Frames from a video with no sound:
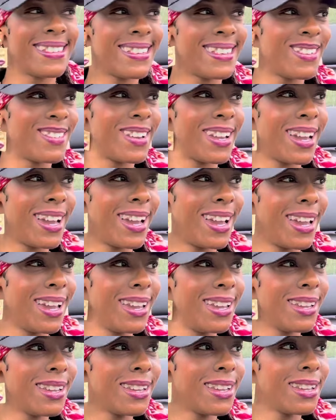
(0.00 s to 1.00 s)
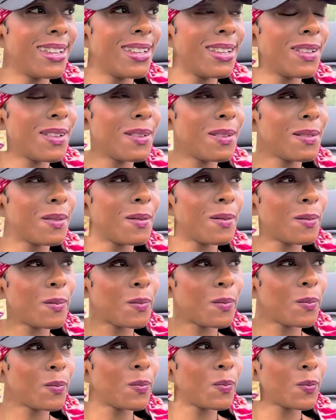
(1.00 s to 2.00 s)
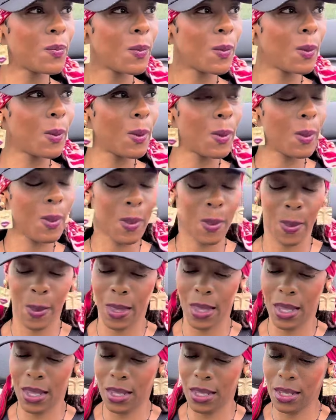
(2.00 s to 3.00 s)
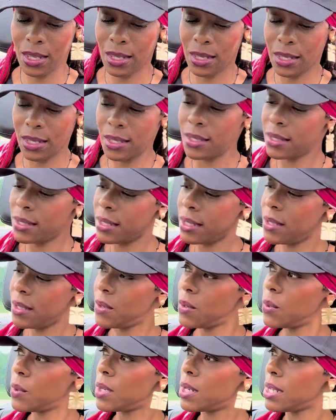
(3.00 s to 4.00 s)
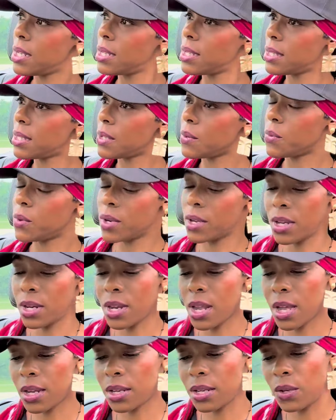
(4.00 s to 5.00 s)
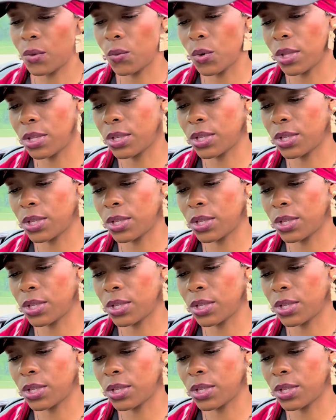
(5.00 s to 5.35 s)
Okay. Let's see who it is that we're connecting with.